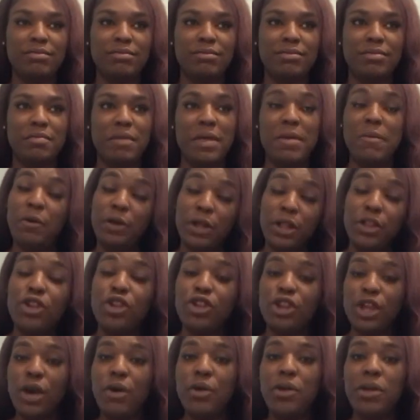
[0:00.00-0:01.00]
People can
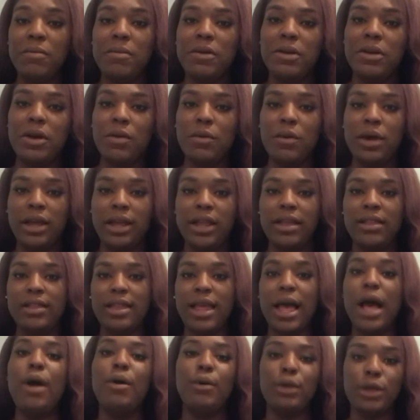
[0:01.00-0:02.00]
show you, but no one can
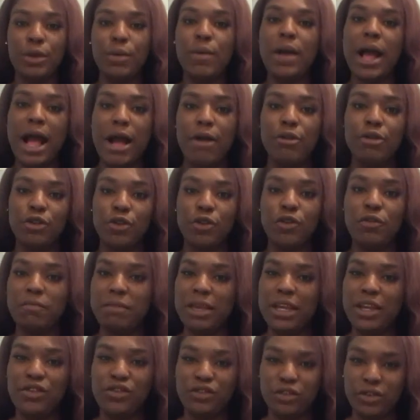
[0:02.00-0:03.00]
tell you how to
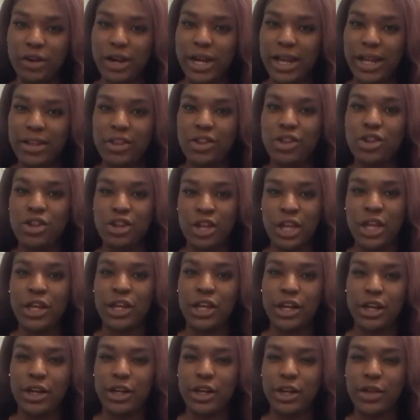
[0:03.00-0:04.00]
be
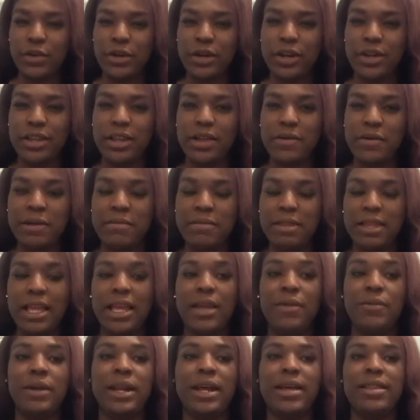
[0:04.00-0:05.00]
transgender. You understand what I'm
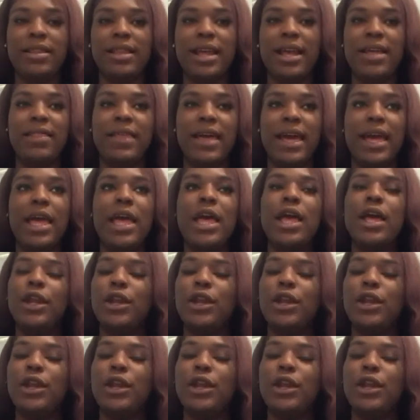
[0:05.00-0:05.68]
saying when I say that?